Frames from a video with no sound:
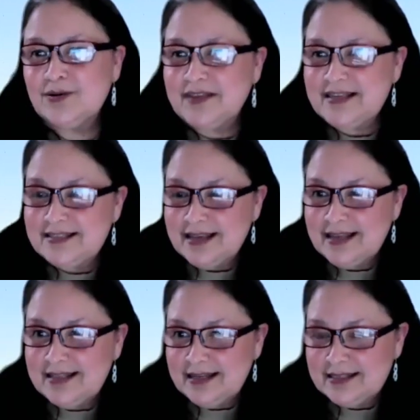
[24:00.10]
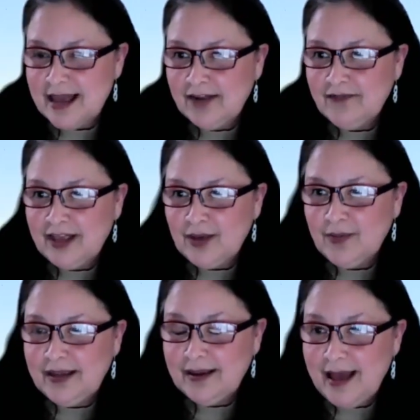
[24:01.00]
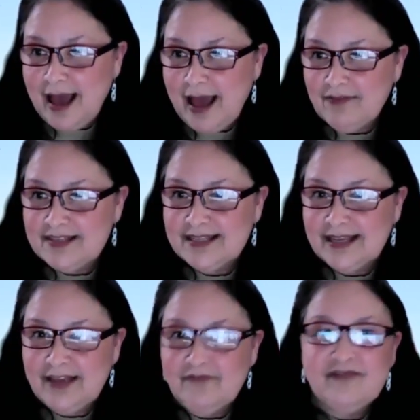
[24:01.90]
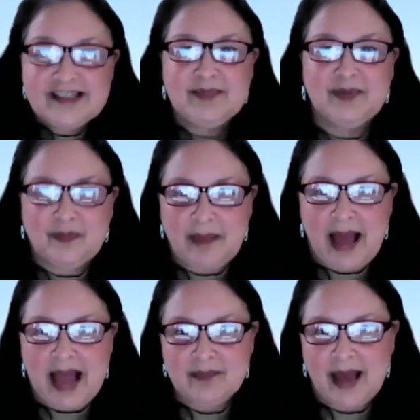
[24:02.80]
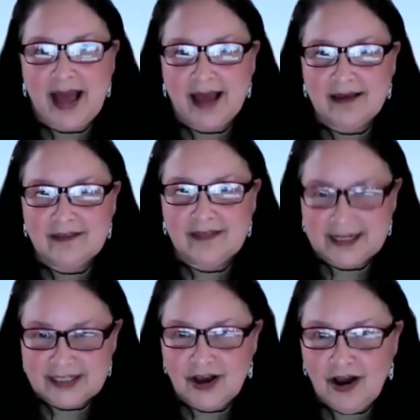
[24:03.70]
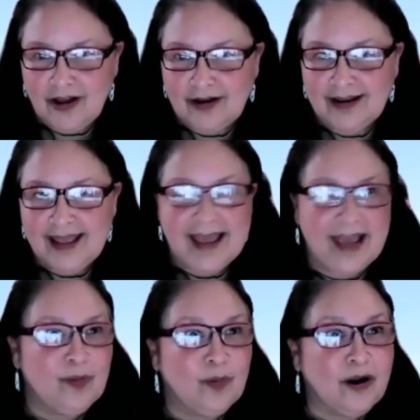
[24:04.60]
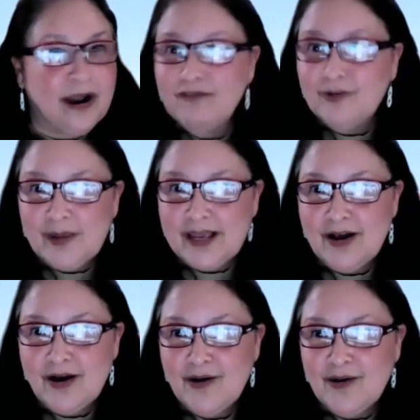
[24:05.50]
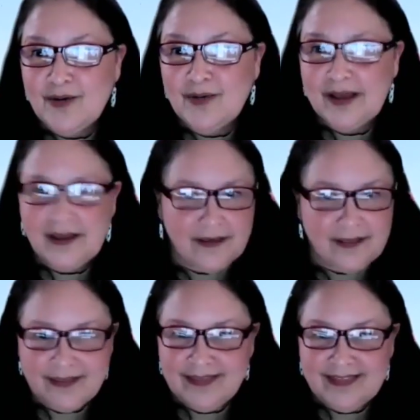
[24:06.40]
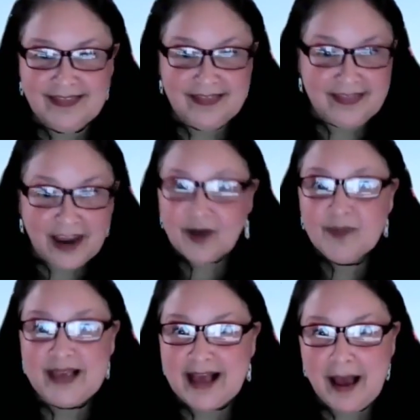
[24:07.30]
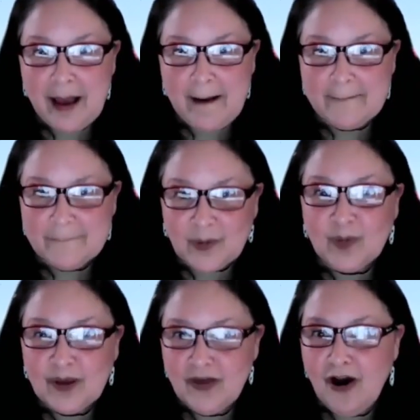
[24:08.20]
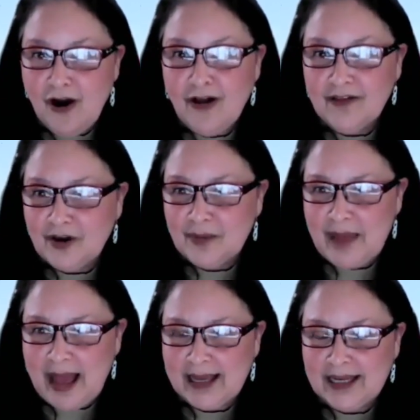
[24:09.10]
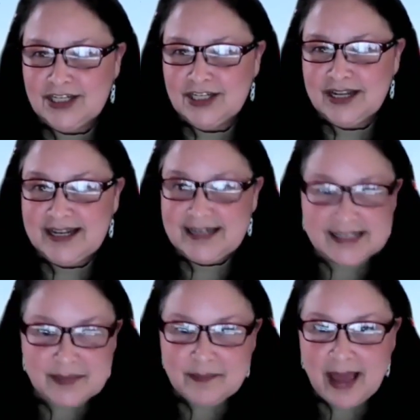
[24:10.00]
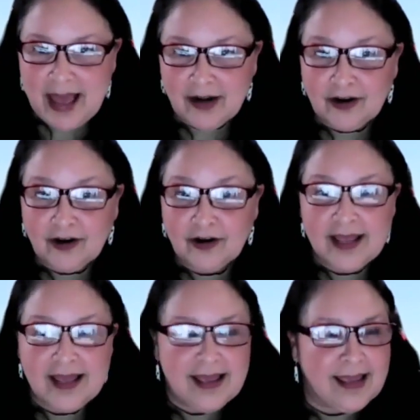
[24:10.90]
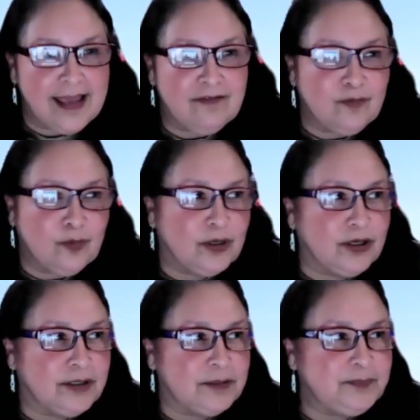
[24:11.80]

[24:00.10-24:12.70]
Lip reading: it's kind of like we have this invisible backpack that's on, and wherever we go, there we come with all of our baggage. And it doesn't matter if we're